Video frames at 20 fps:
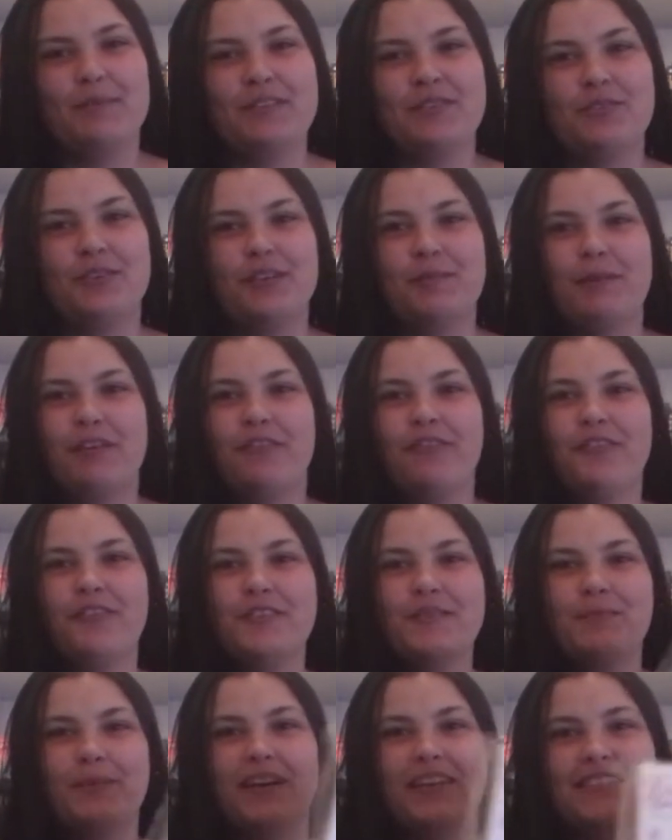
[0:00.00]
to be talking about
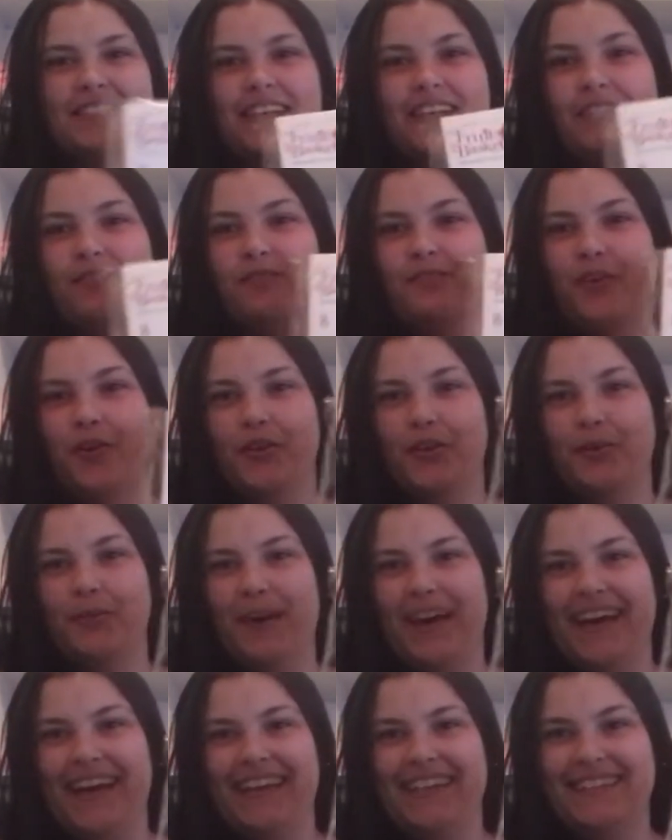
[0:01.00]
Fruits Basket Volume
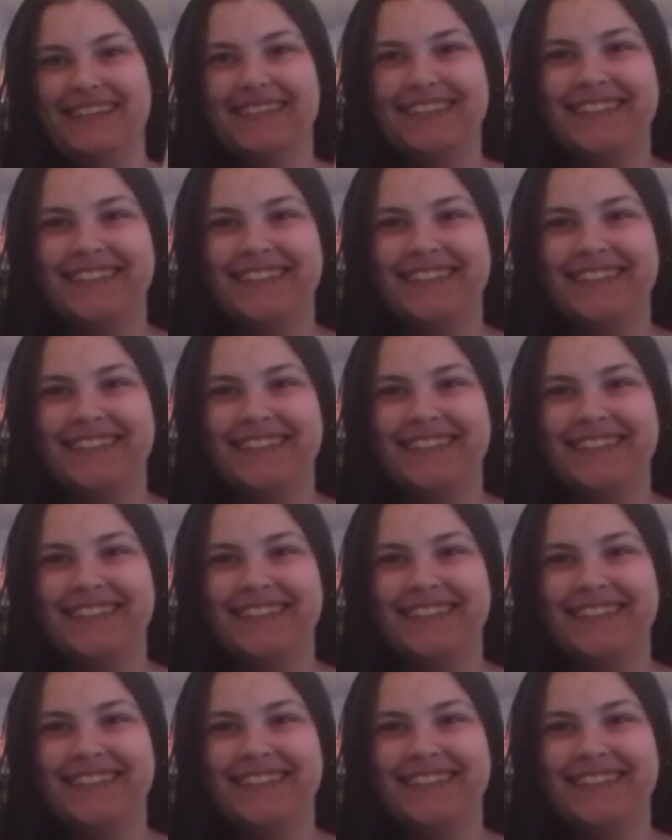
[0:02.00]
8.